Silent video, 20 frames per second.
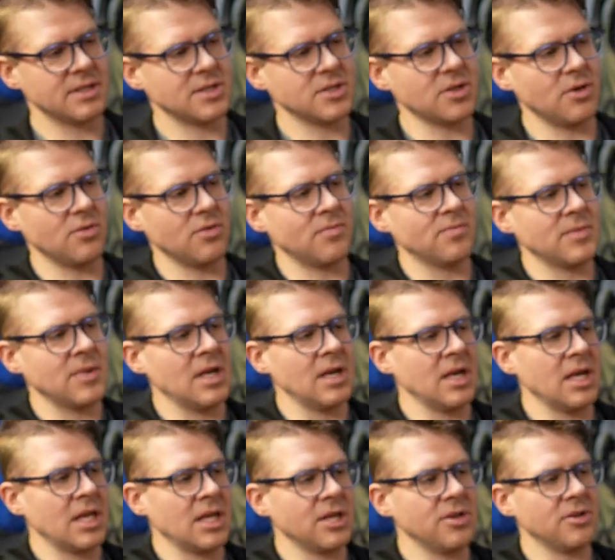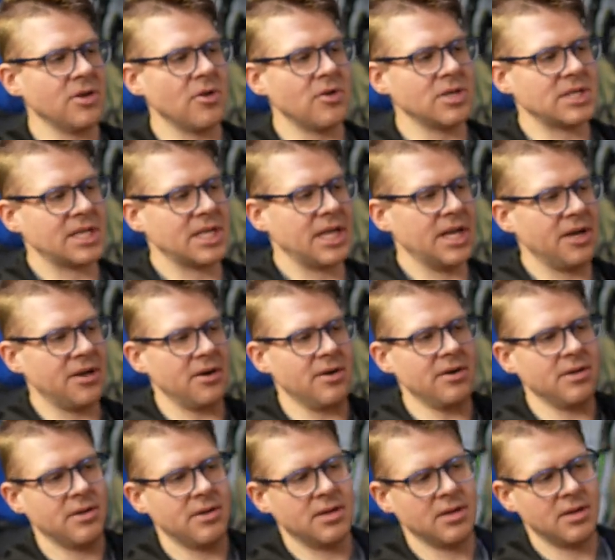So you'll notice
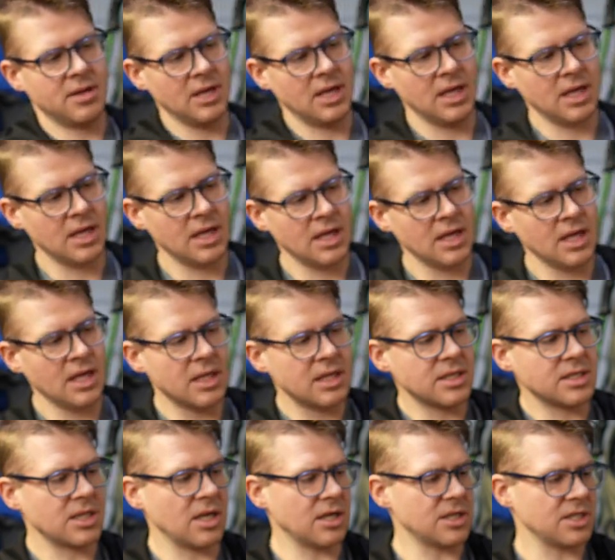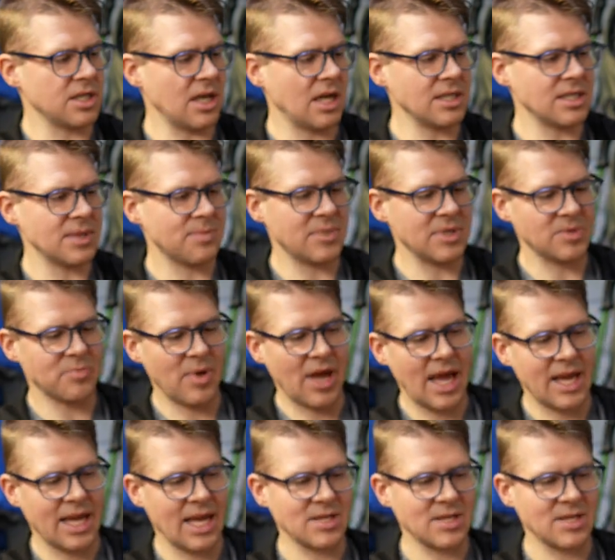here, to, to unzip this bag